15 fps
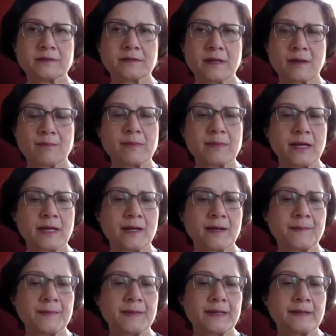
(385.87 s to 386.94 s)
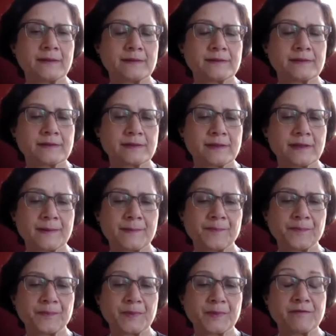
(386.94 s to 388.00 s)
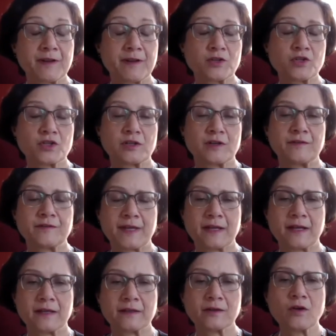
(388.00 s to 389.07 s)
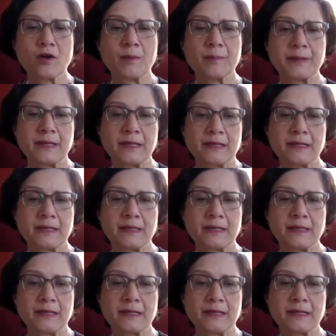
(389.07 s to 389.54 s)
the function of that other copy